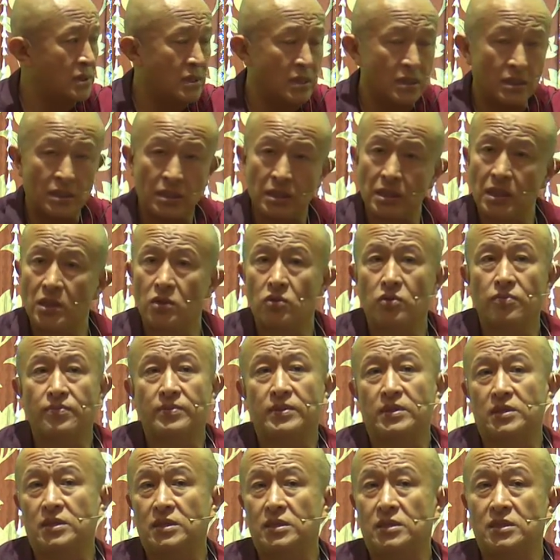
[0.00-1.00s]
None of
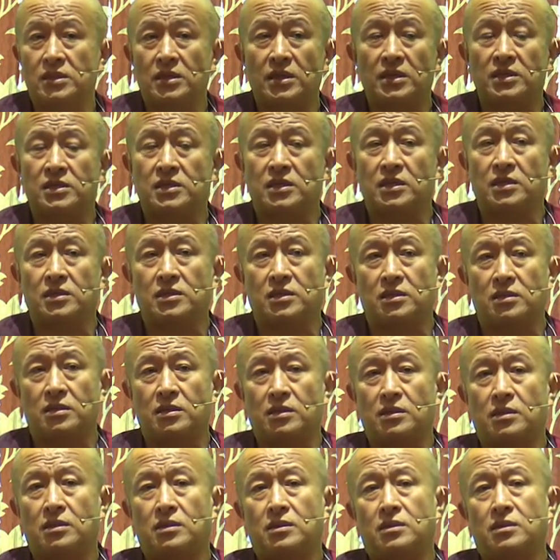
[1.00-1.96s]
this is necessary.